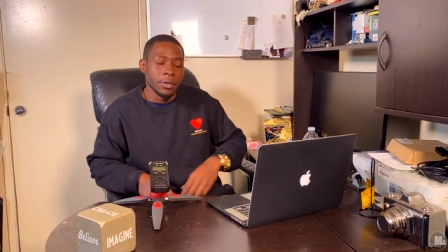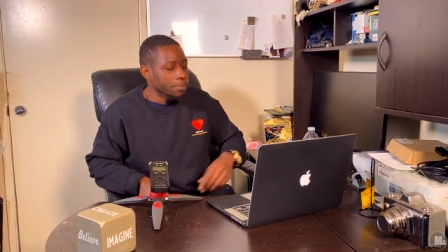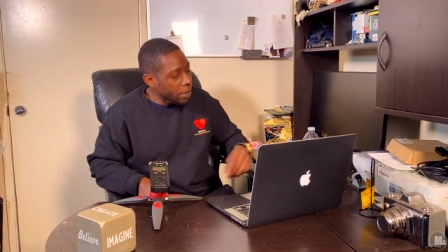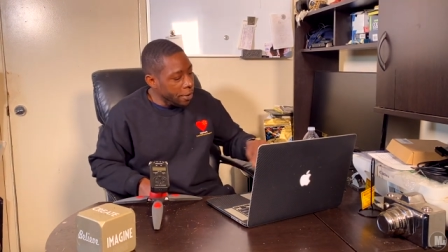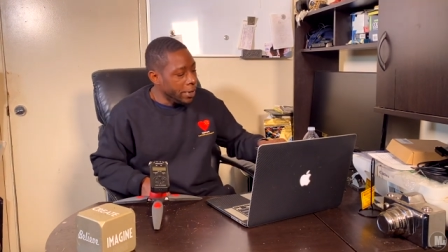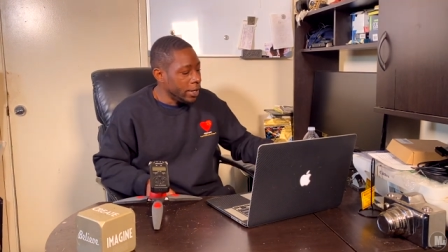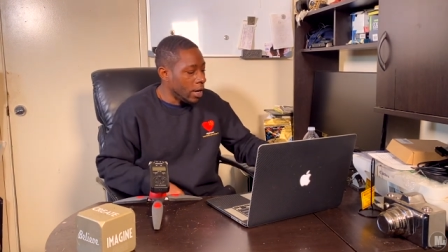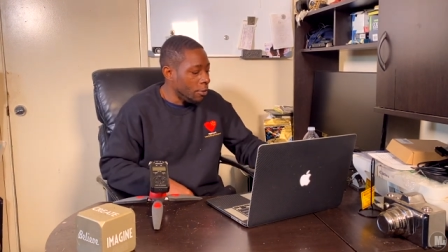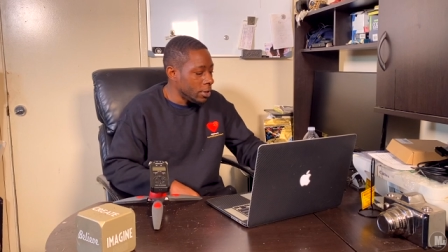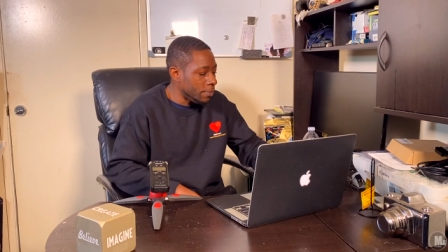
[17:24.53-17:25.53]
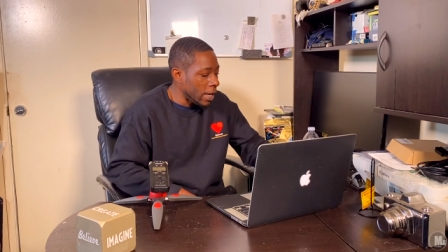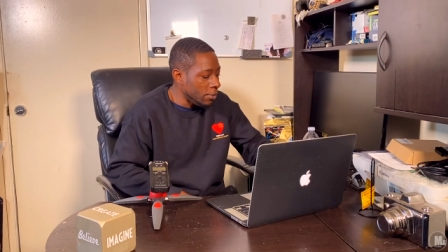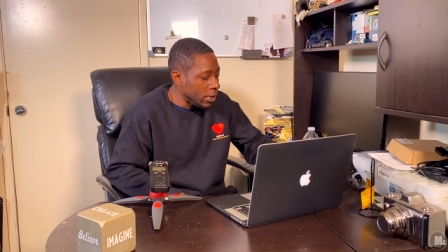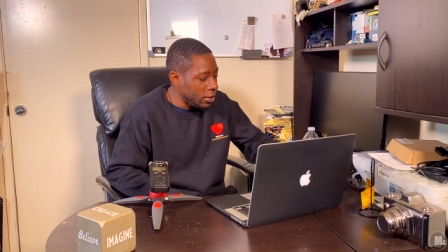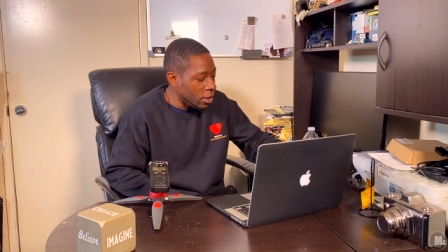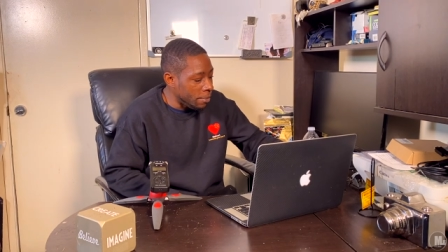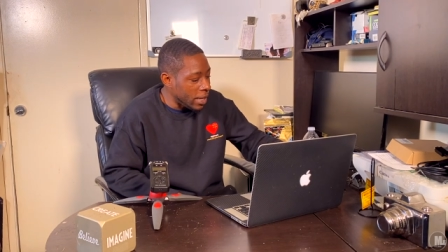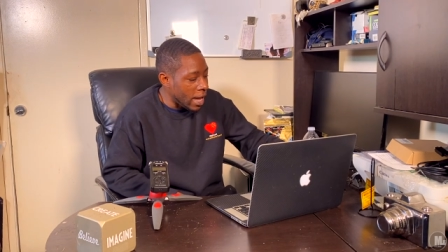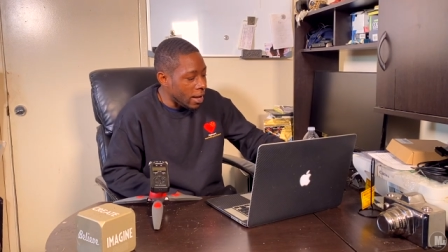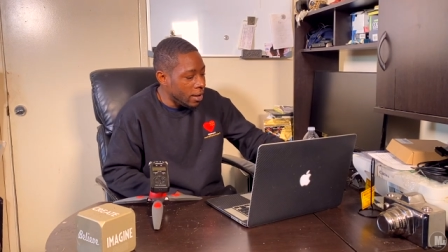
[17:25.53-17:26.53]
Period. I wish somebody would have taught me
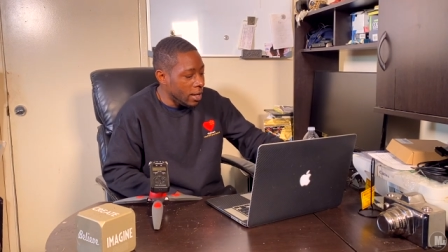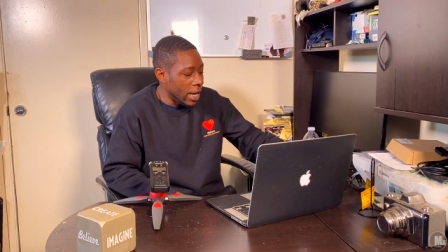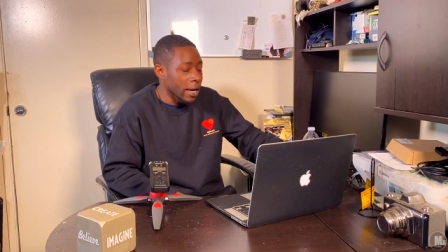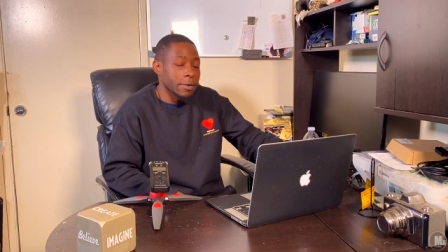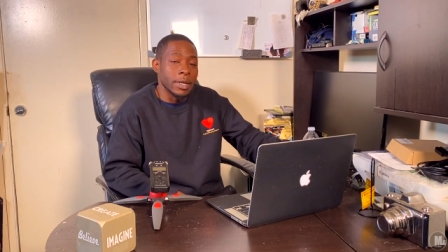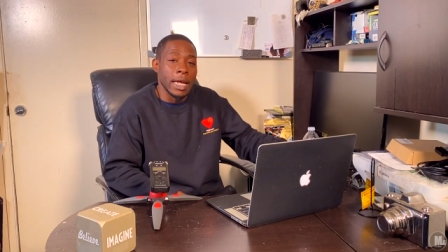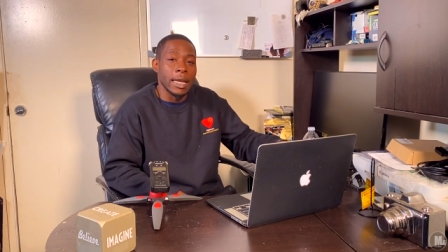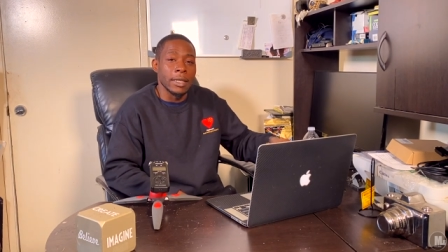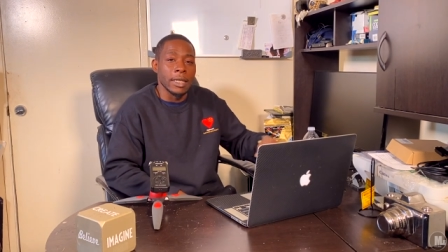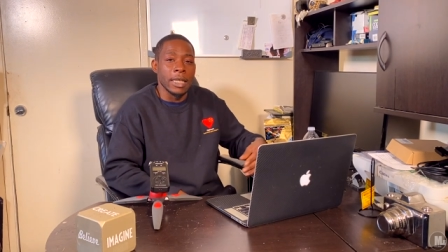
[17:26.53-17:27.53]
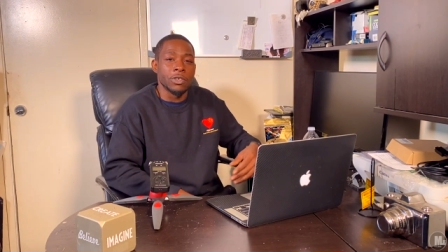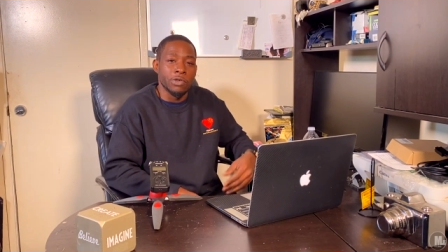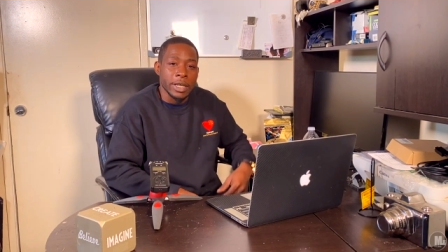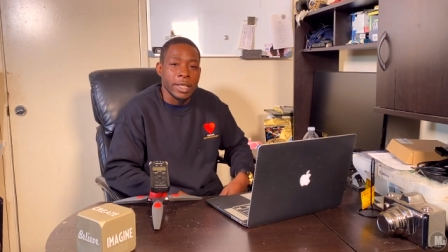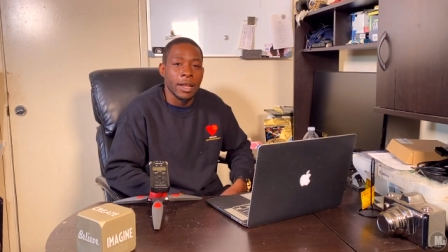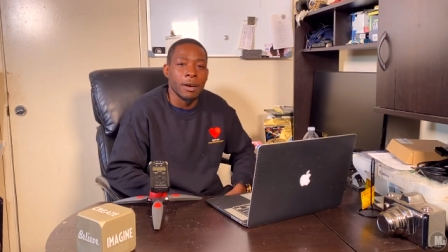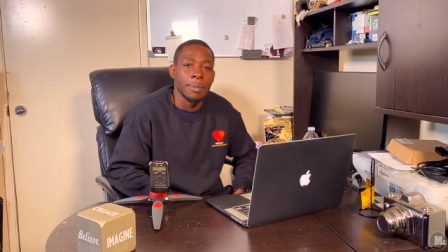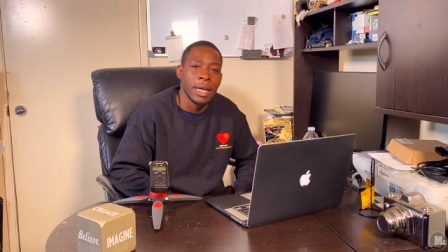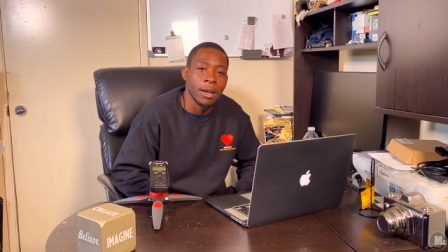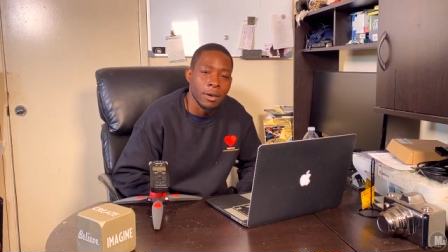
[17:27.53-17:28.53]
that and, and, and stressed that on
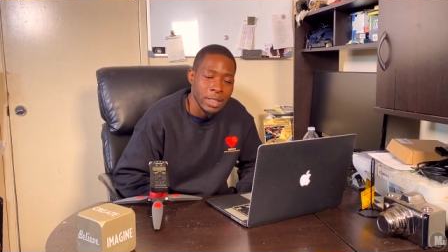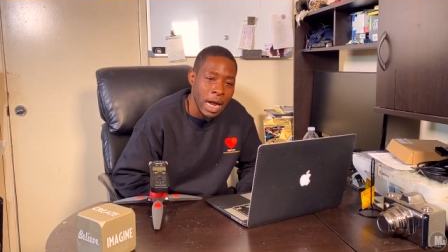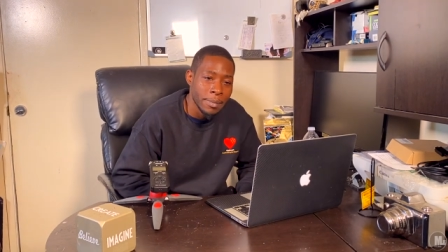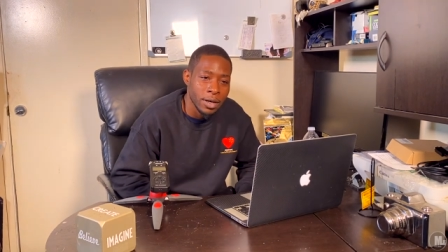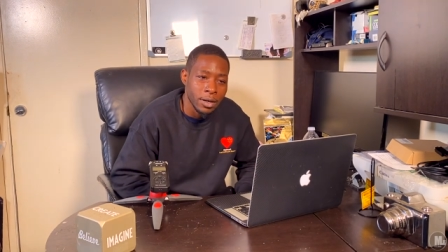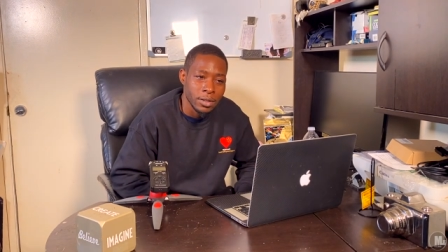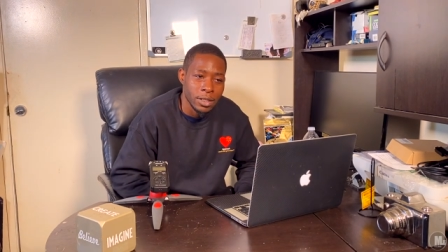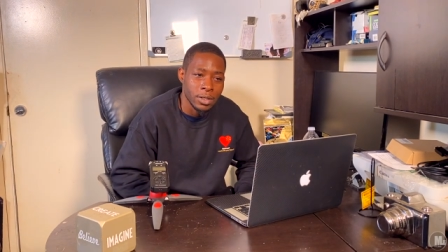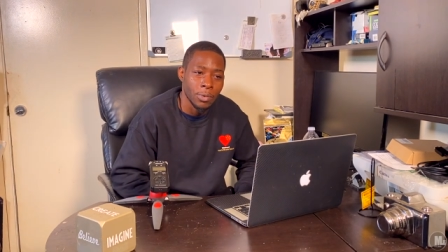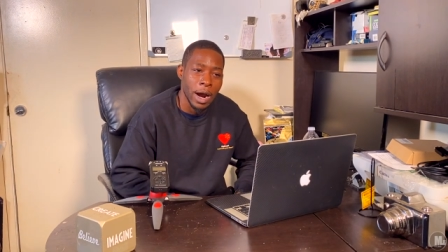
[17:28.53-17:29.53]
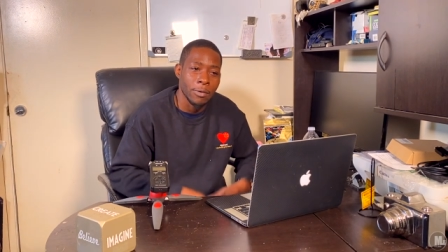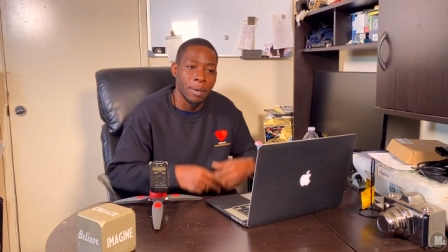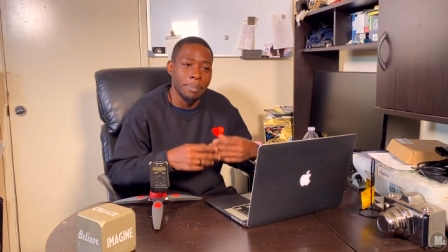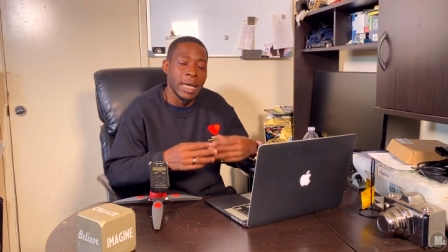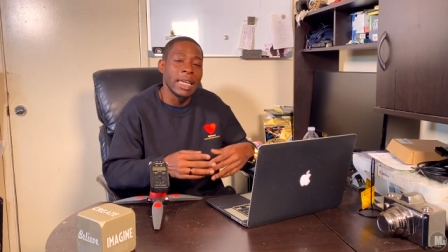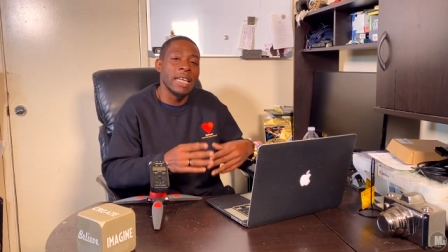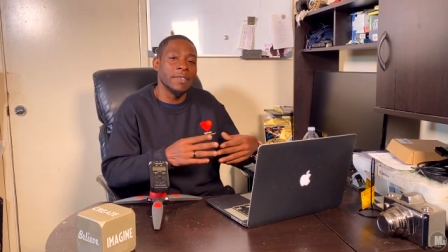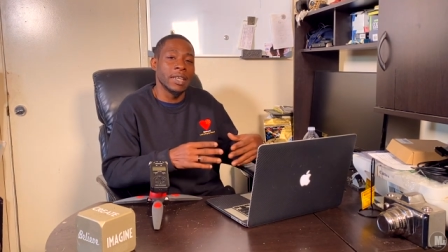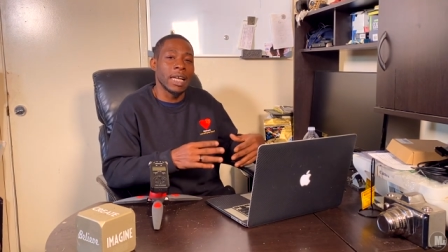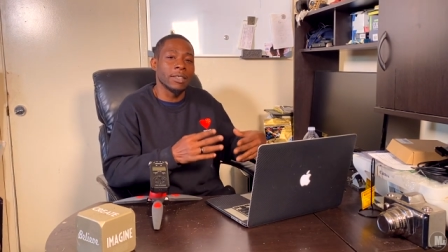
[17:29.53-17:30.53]
me a long time ago to where I would have been
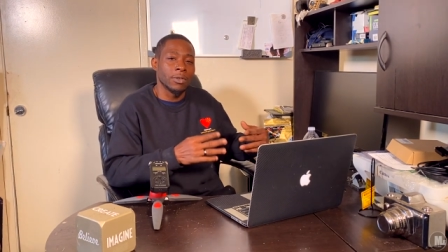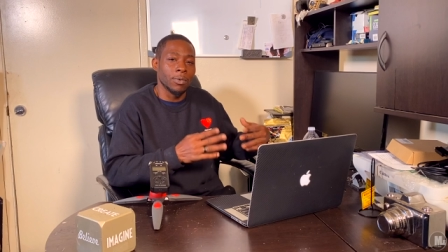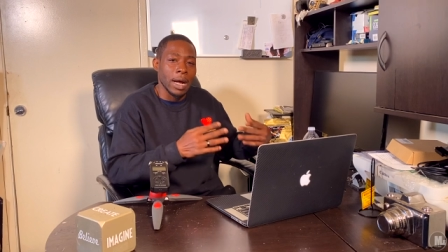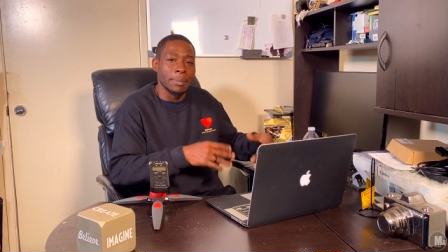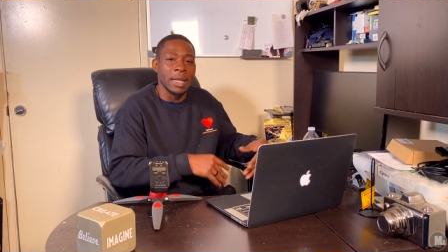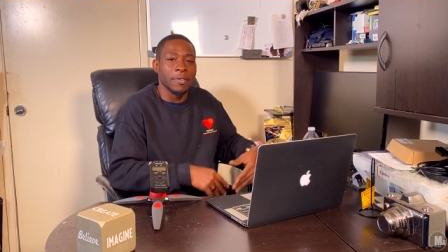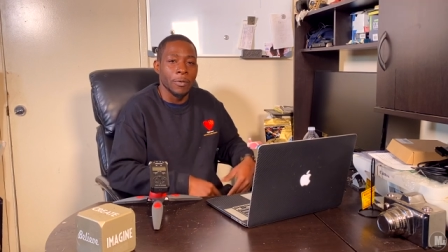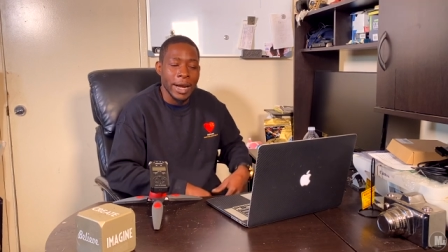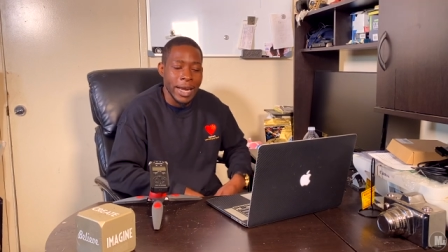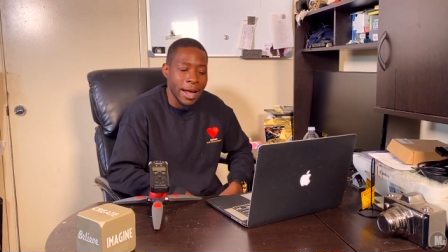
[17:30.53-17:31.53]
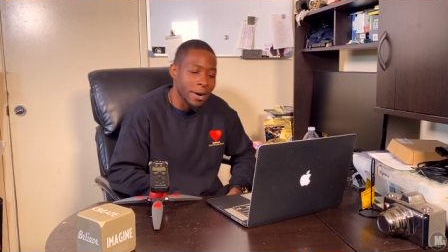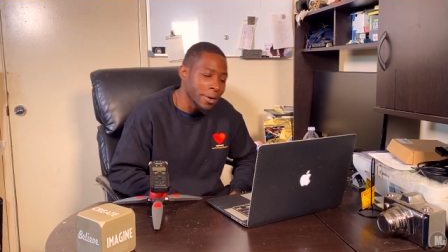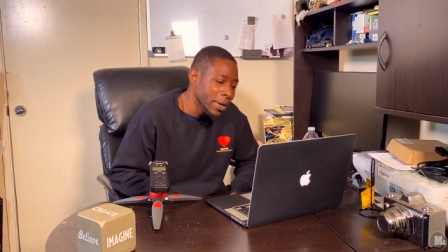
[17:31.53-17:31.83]
living like the way I'm living right now